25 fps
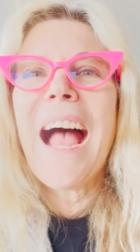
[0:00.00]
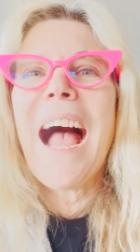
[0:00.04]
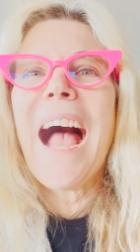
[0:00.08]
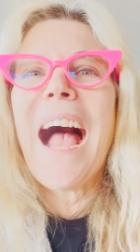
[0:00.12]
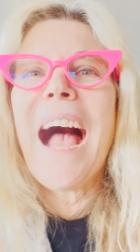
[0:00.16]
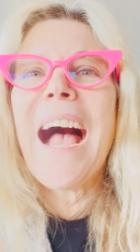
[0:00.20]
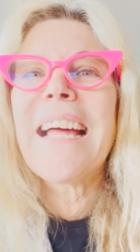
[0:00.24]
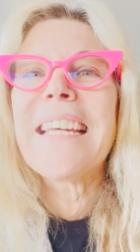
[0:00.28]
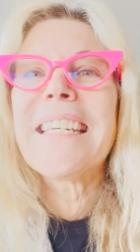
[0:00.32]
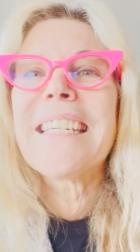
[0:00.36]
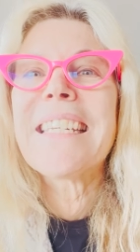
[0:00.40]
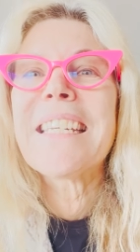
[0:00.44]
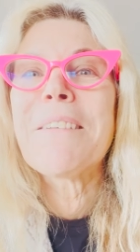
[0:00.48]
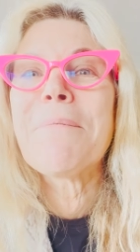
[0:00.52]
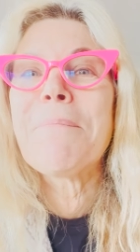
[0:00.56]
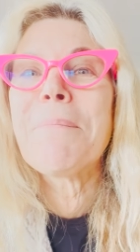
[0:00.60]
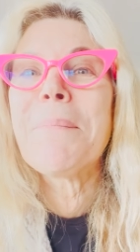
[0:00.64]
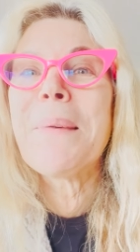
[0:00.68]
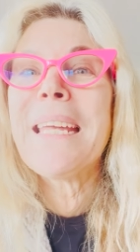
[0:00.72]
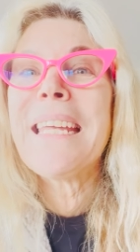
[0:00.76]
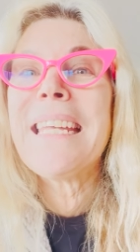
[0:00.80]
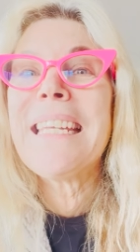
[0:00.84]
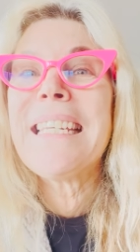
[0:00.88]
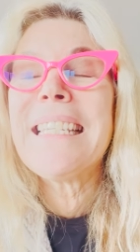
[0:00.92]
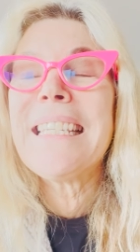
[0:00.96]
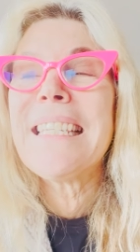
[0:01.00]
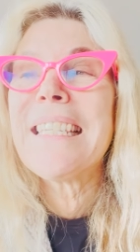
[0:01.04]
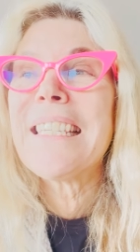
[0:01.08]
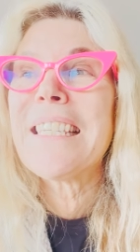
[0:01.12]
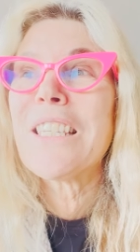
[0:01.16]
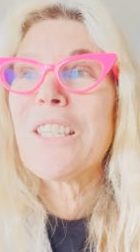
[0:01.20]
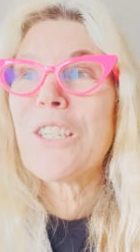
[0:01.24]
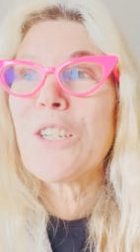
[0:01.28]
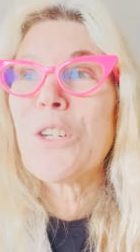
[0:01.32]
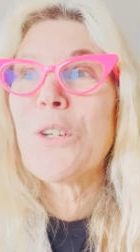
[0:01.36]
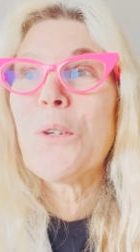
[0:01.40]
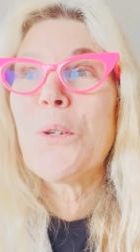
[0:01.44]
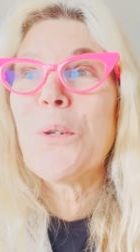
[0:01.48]
and it means
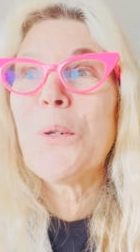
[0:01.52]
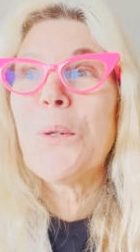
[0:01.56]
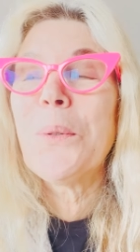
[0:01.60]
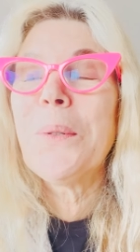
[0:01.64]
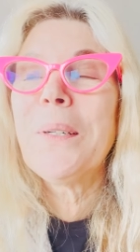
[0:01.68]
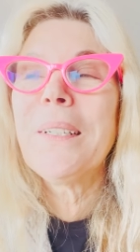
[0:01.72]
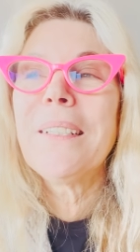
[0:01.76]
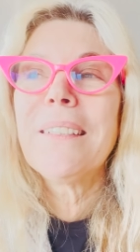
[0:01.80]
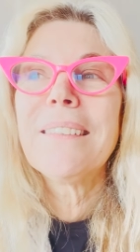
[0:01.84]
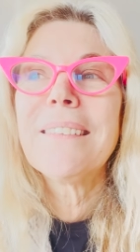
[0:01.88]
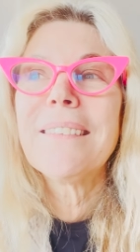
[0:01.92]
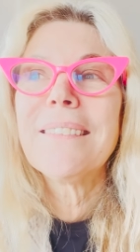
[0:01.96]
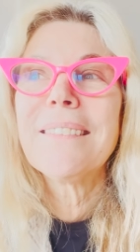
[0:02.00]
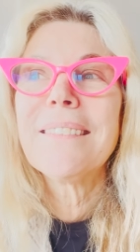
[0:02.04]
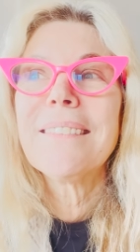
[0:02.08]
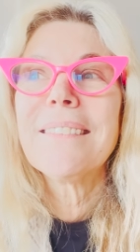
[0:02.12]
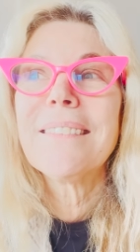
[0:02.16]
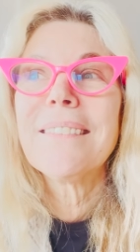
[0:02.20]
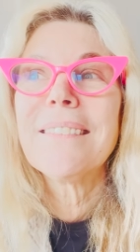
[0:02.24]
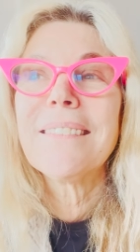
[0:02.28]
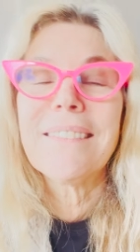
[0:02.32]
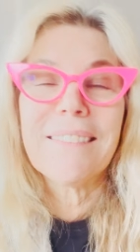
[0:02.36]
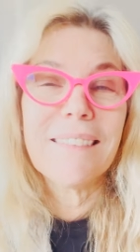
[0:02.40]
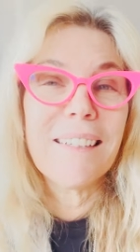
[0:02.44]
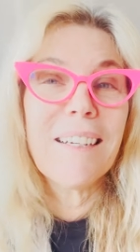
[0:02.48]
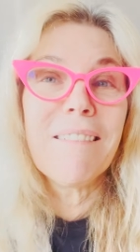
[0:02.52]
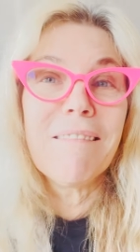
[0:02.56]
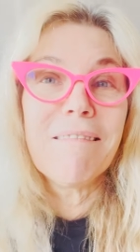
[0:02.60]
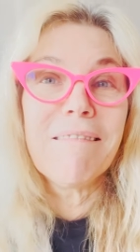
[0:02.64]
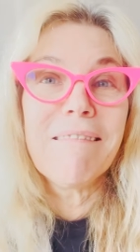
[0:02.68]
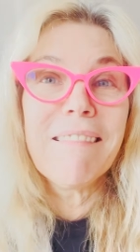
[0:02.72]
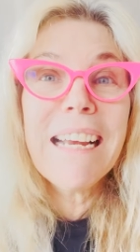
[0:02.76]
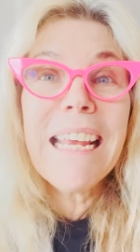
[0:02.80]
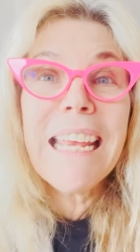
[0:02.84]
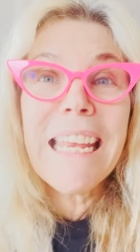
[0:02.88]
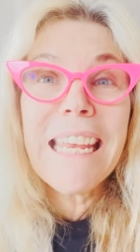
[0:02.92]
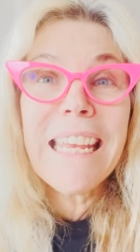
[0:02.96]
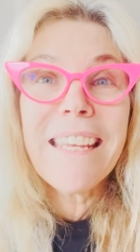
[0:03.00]
to
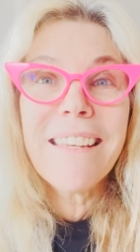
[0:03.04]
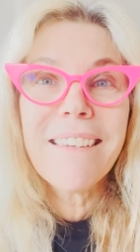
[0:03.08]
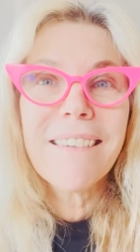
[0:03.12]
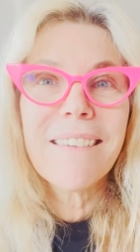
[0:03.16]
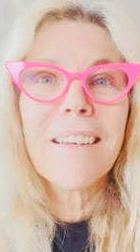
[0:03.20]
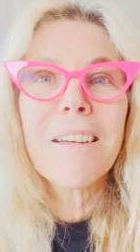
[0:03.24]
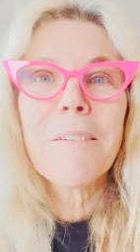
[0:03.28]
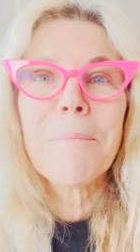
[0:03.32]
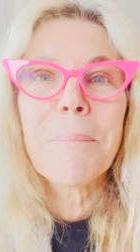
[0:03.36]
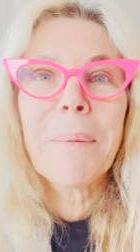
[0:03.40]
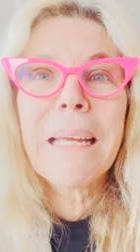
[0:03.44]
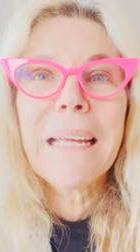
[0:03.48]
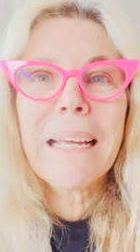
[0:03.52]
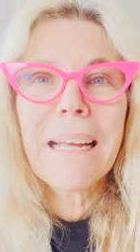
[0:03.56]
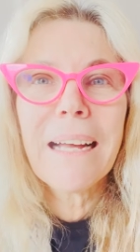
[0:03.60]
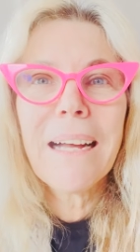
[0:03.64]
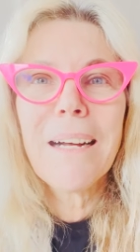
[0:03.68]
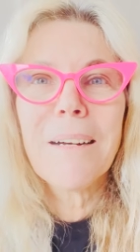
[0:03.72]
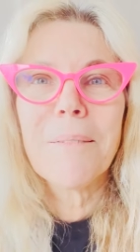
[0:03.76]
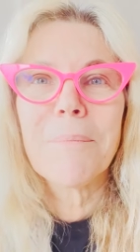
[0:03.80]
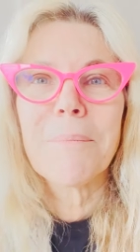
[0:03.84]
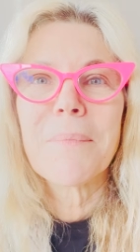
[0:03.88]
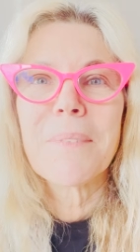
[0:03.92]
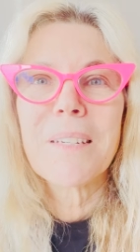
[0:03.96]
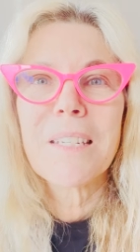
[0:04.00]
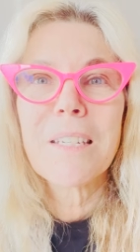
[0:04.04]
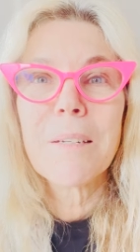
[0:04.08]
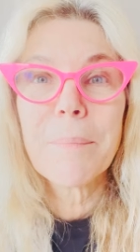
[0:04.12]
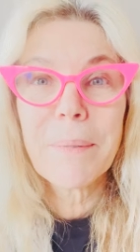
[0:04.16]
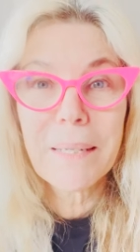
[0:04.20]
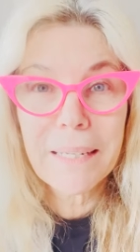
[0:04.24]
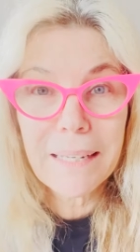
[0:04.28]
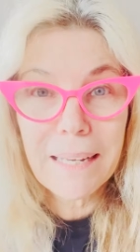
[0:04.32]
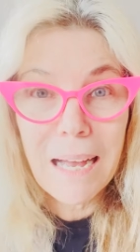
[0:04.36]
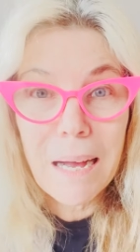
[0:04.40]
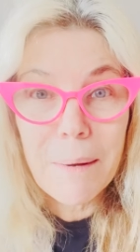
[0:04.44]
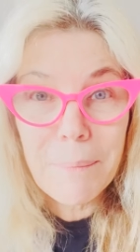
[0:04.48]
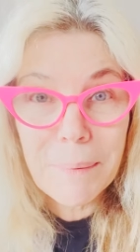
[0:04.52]
re-become, to
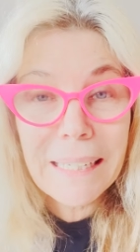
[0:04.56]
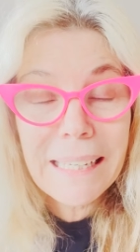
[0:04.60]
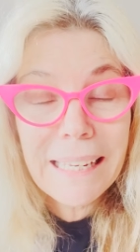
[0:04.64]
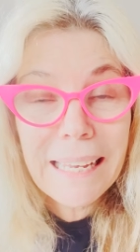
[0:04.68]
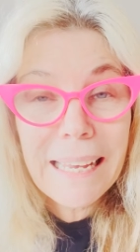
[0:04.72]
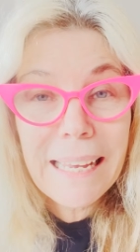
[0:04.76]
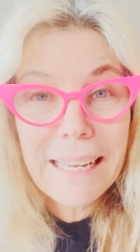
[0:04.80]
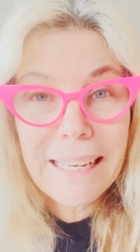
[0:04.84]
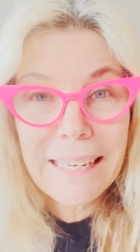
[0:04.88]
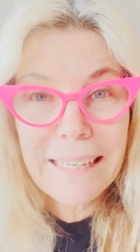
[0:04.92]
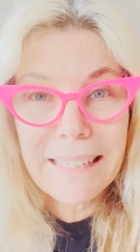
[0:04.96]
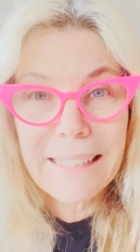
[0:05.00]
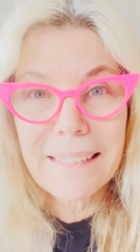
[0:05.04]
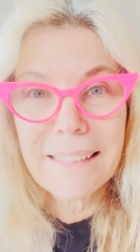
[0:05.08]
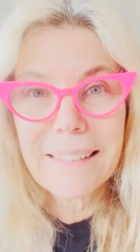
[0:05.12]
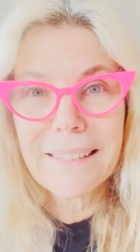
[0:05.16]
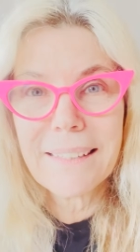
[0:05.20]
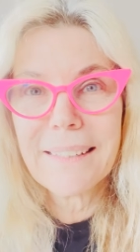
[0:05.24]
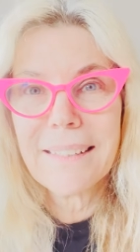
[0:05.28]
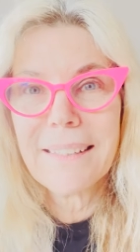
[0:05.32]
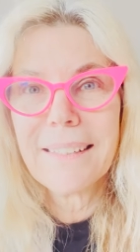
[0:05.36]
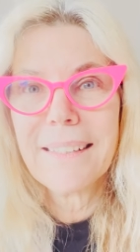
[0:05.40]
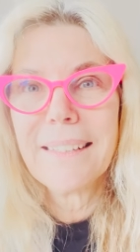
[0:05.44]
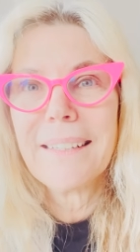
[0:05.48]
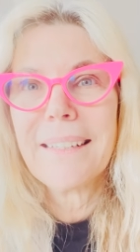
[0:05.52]
become again.